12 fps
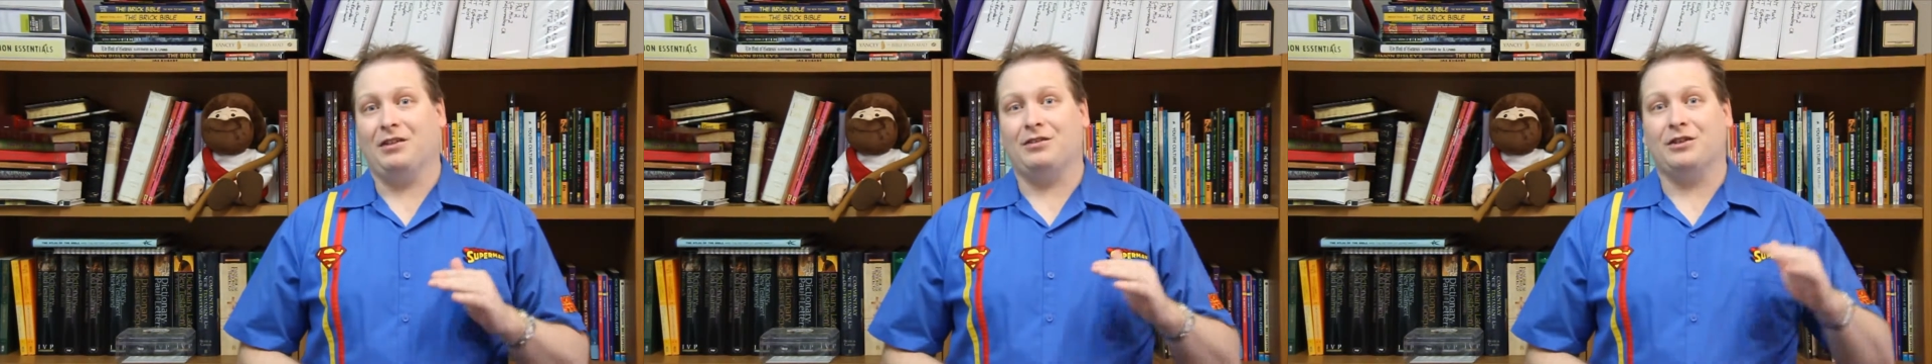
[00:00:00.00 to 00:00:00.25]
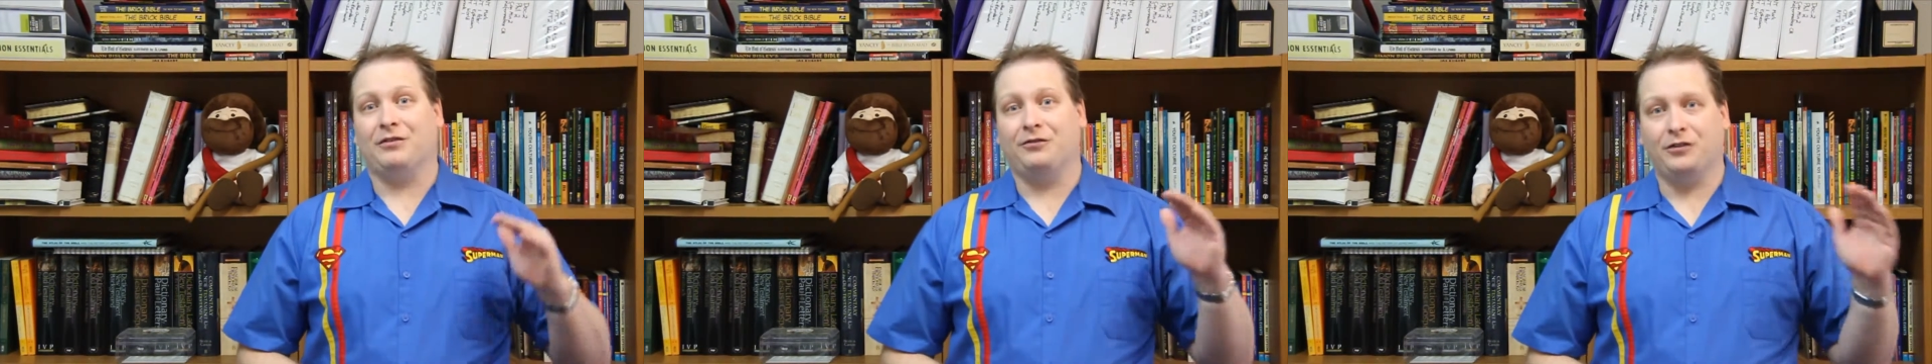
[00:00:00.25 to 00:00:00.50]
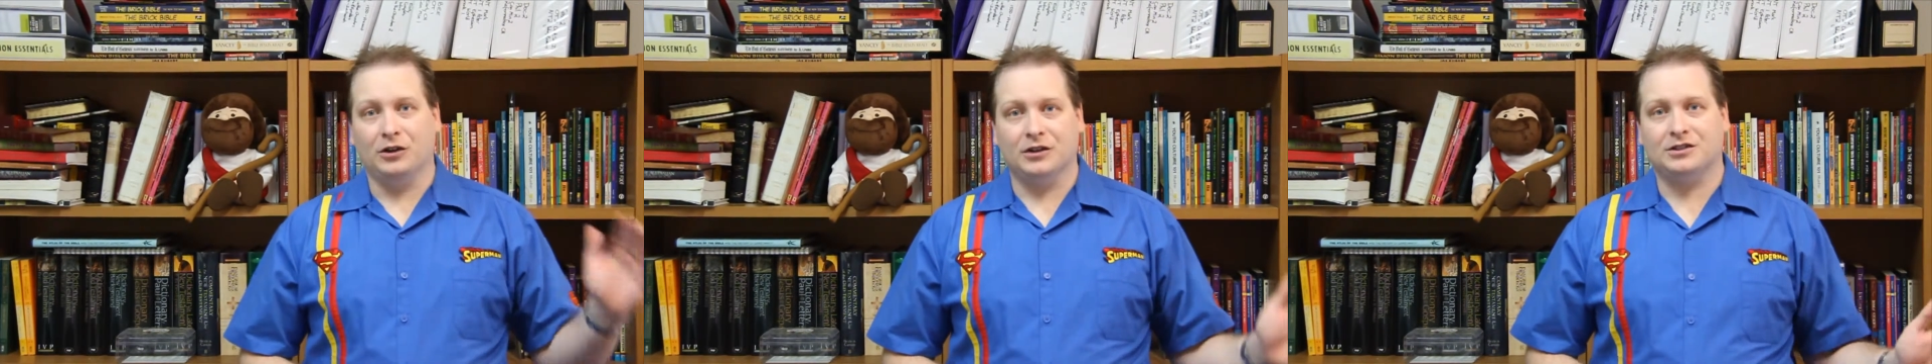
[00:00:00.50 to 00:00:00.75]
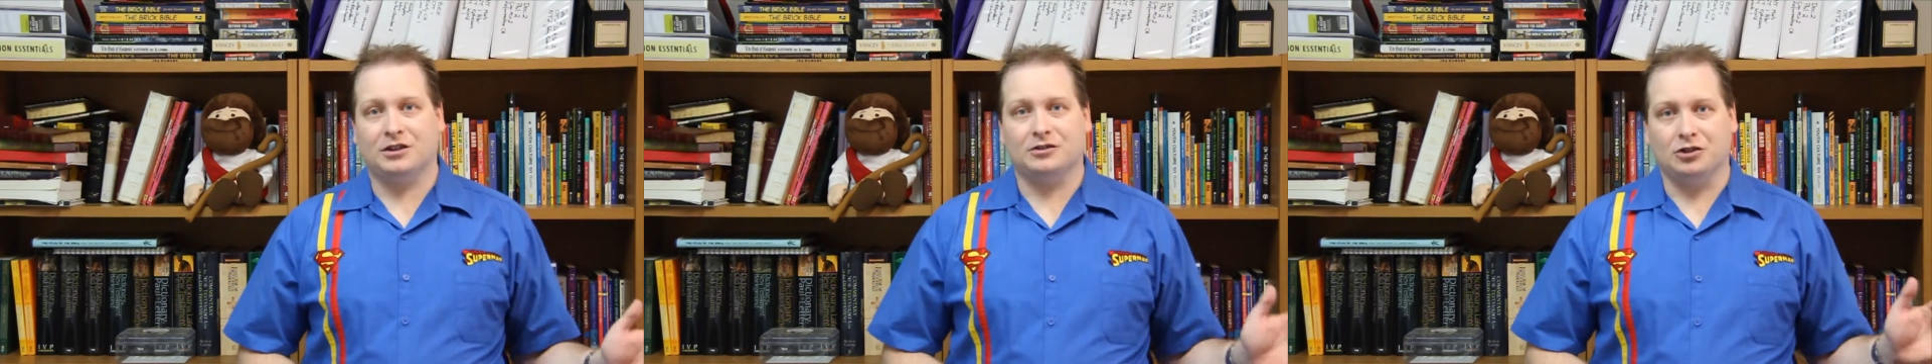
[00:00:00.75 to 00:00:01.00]
than the
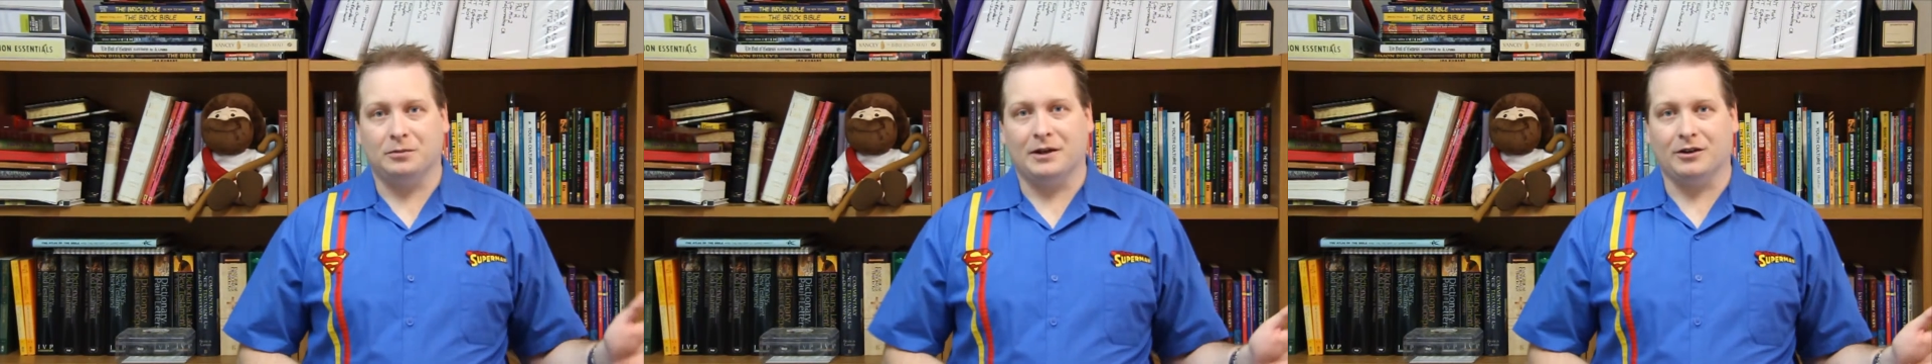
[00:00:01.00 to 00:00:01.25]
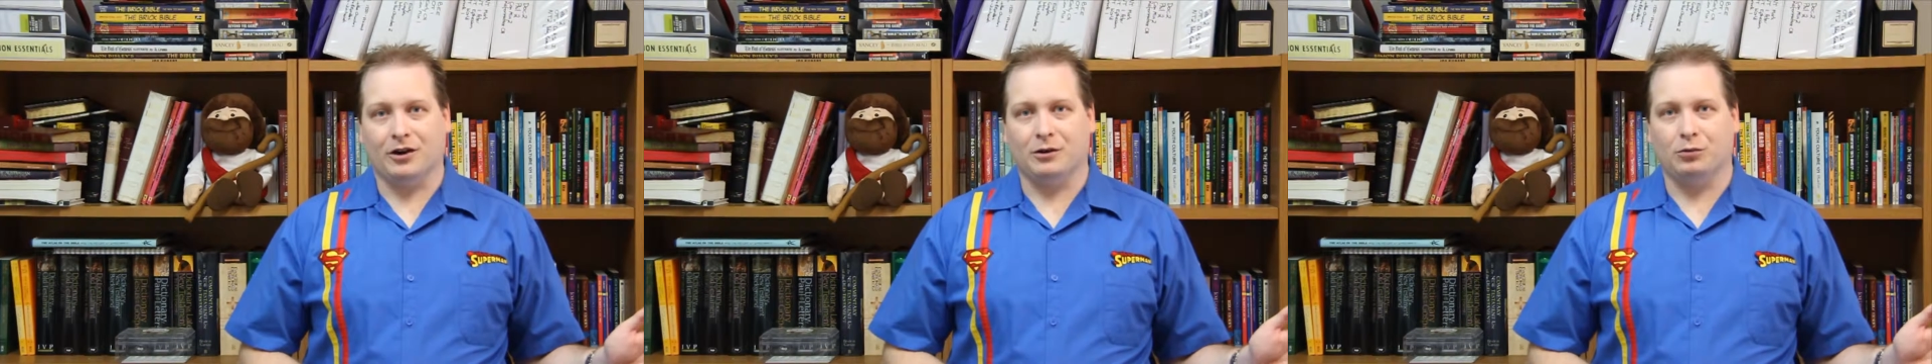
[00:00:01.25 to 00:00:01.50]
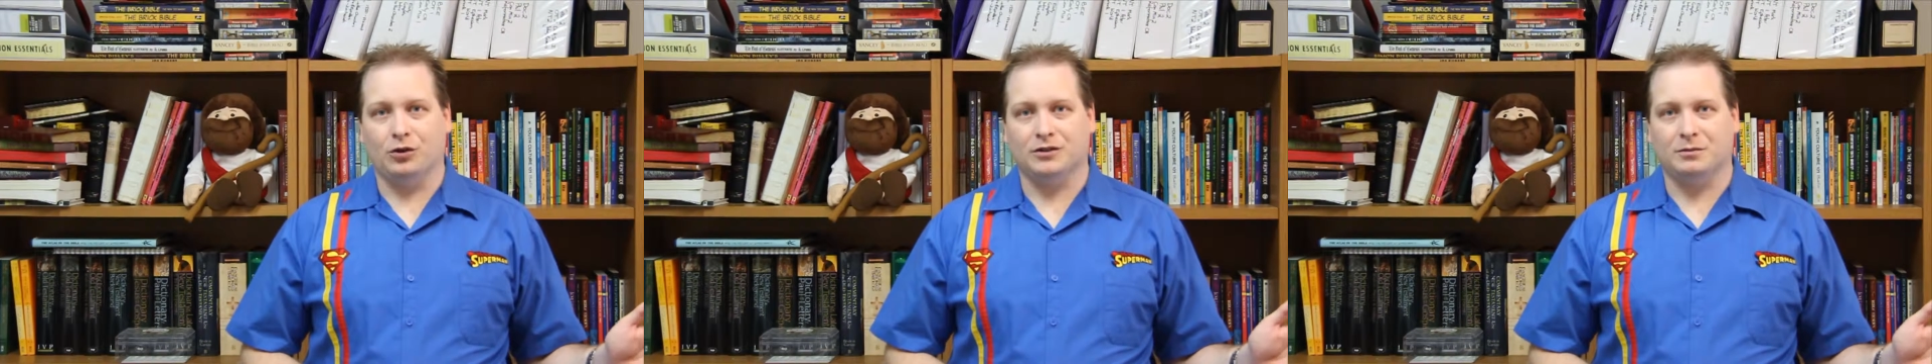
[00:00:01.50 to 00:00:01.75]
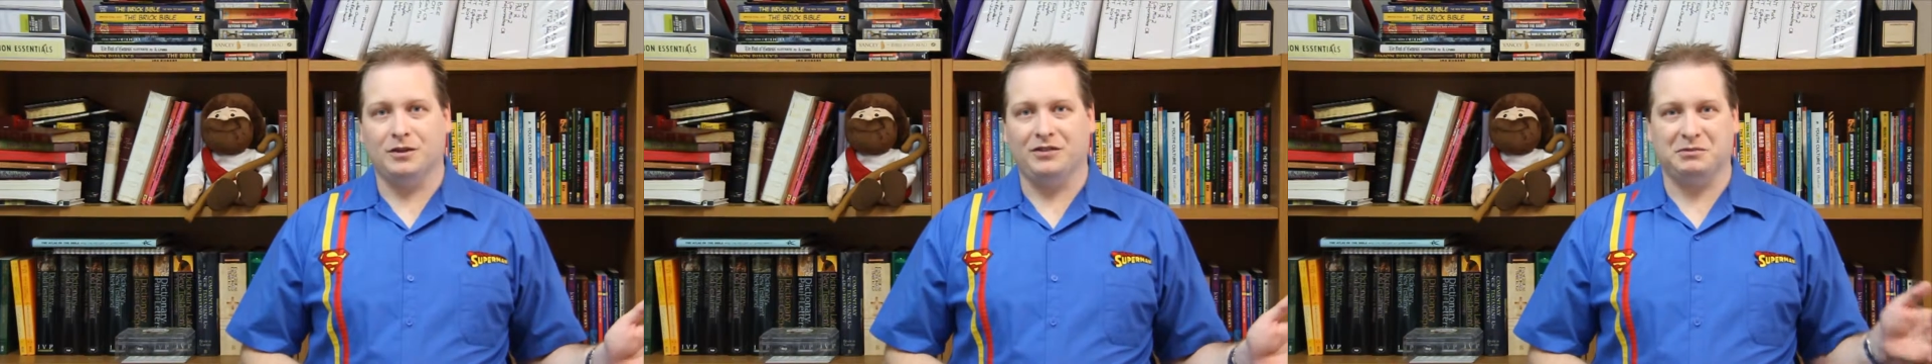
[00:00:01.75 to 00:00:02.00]
first Superhero
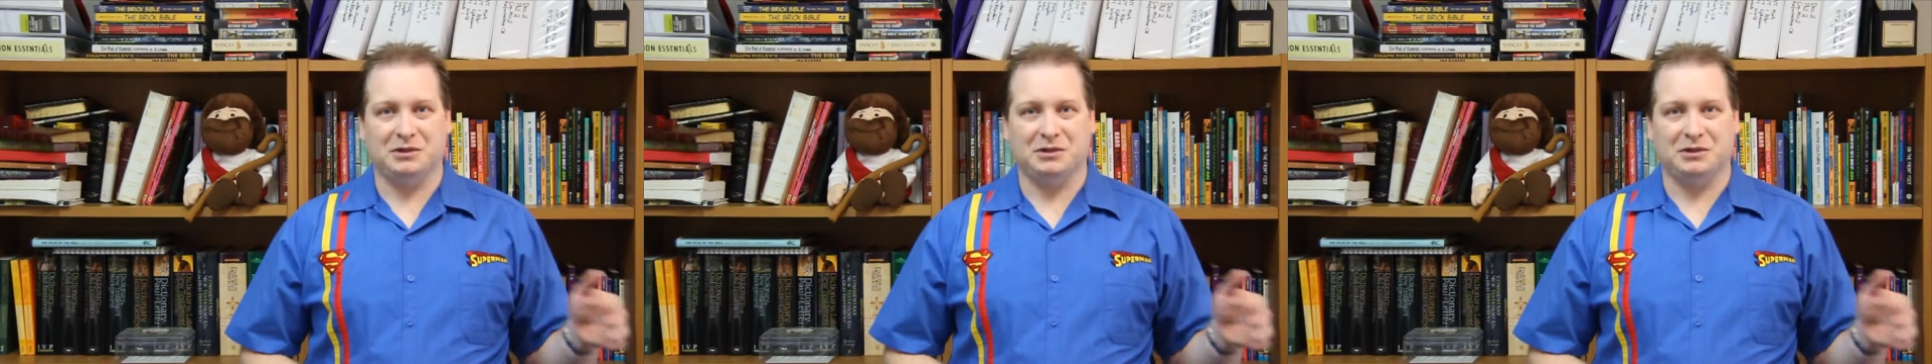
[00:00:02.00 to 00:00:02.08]
Wars movie,